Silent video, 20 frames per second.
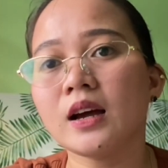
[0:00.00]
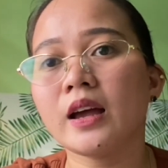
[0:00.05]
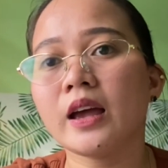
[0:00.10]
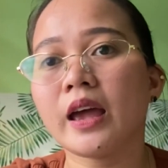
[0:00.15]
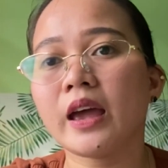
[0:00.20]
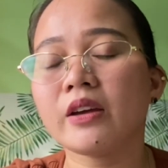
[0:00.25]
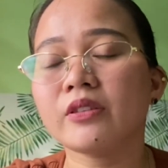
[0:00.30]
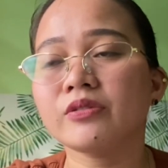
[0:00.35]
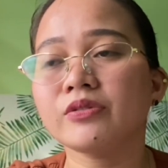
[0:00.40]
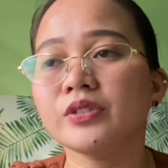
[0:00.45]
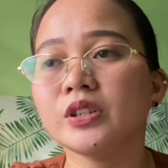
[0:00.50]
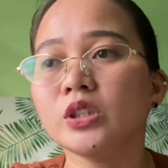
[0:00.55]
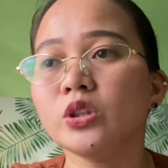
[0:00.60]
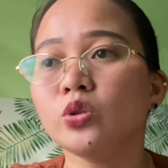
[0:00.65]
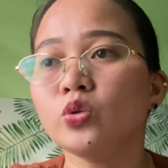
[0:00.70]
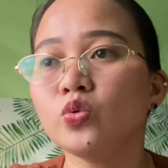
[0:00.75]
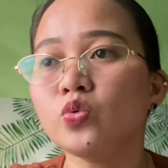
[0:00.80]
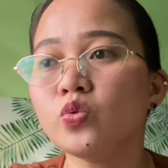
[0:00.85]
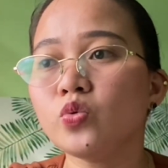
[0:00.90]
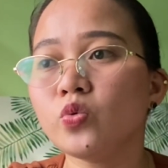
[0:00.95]
every
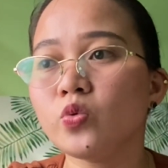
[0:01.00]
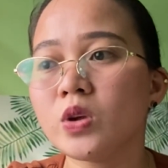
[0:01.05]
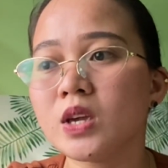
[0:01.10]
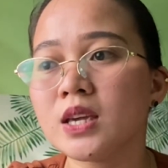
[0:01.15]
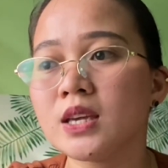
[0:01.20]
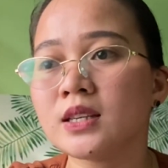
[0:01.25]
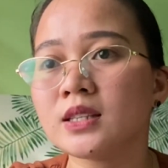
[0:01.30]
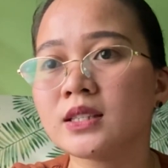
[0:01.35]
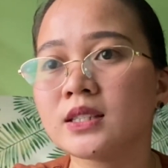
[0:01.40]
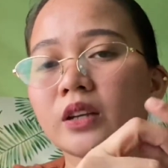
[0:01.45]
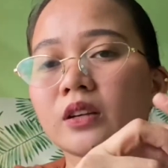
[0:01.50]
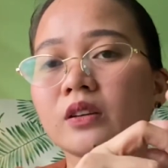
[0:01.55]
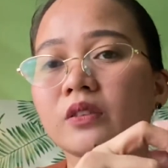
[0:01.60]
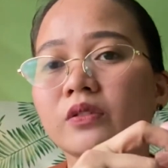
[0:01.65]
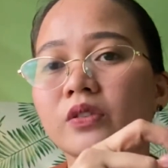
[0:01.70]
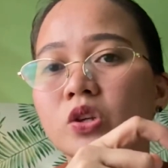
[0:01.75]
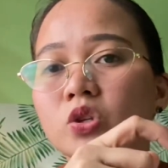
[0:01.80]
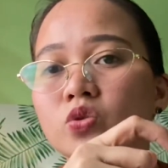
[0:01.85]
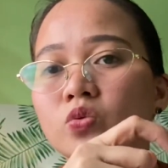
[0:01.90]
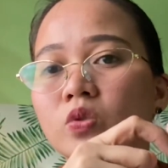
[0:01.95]
2 weeks, and
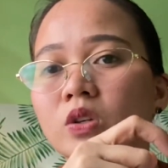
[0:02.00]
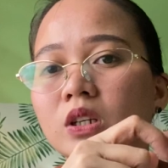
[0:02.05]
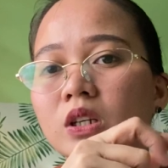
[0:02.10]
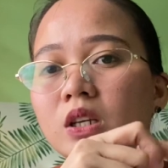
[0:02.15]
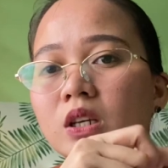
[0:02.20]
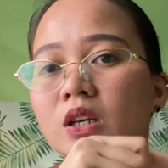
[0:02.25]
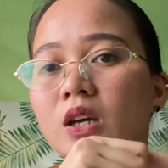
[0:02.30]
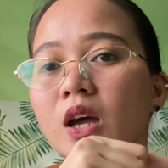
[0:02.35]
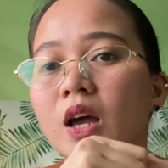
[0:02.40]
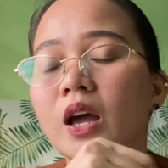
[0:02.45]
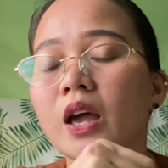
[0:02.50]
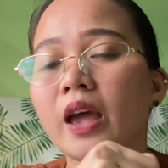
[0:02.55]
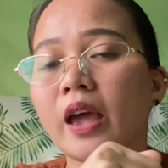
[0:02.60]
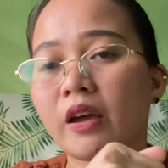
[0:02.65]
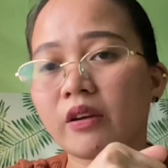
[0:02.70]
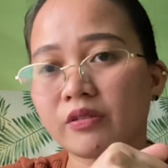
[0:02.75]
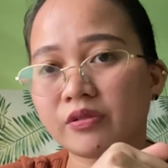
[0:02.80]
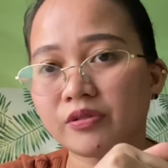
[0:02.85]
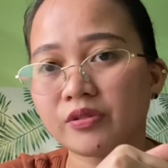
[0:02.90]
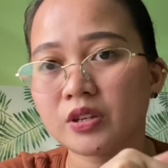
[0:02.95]
eventually
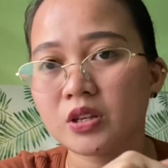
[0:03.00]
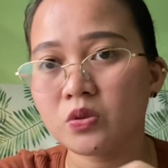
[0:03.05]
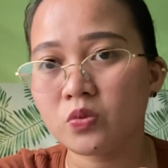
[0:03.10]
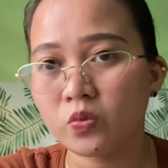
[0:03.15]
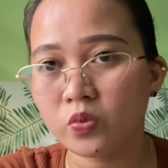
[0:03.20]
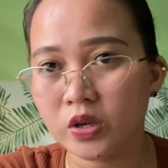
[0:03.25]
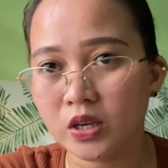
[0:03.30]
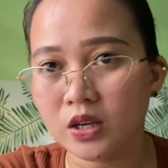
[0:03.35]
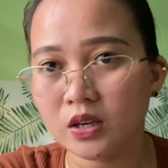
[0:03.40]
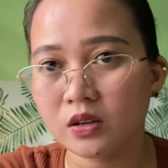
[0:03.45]
every week